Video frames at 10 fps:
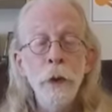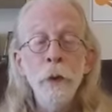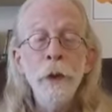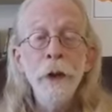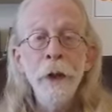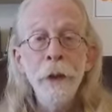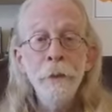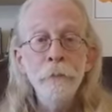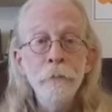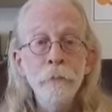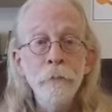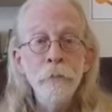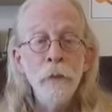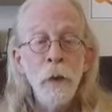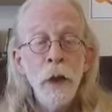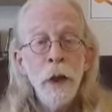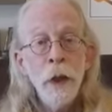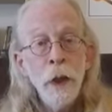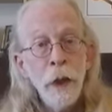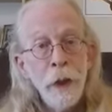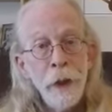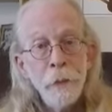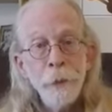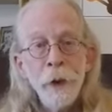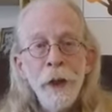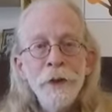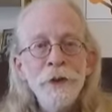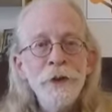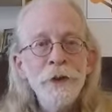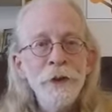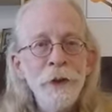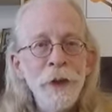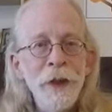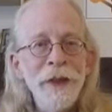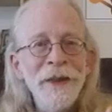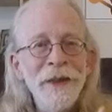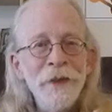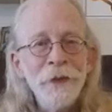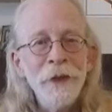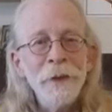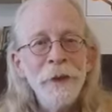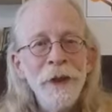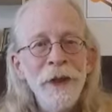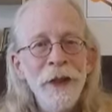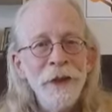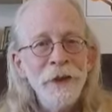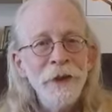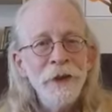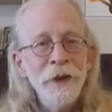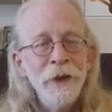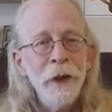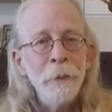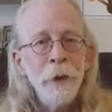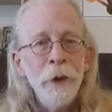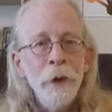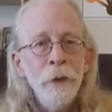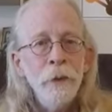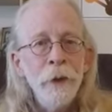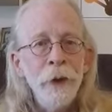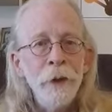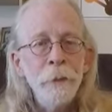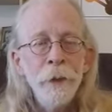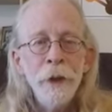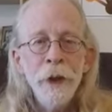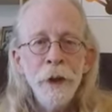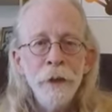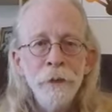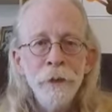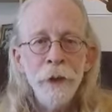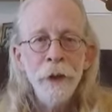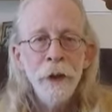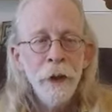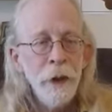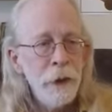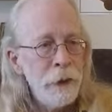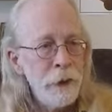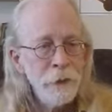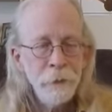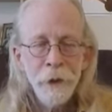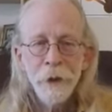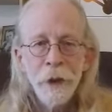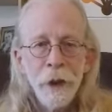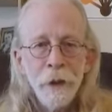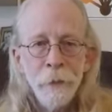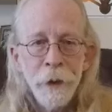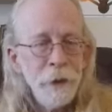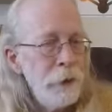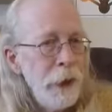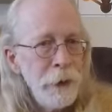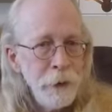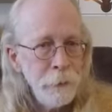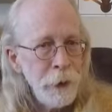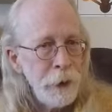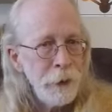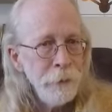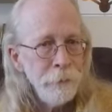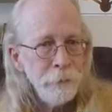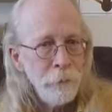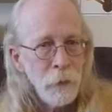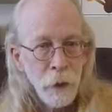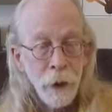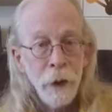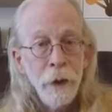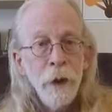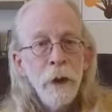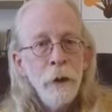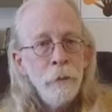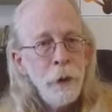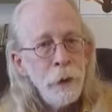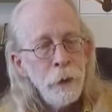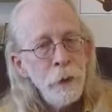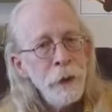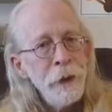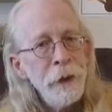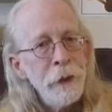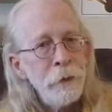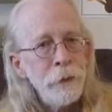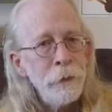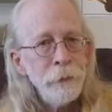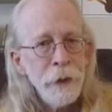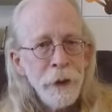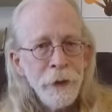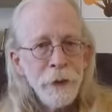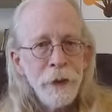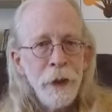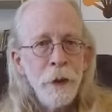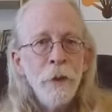Okay? It places you in a different relationship with the pornography. Doesn't mean you're not going to be attracted by it, okay? But you're in a different place now.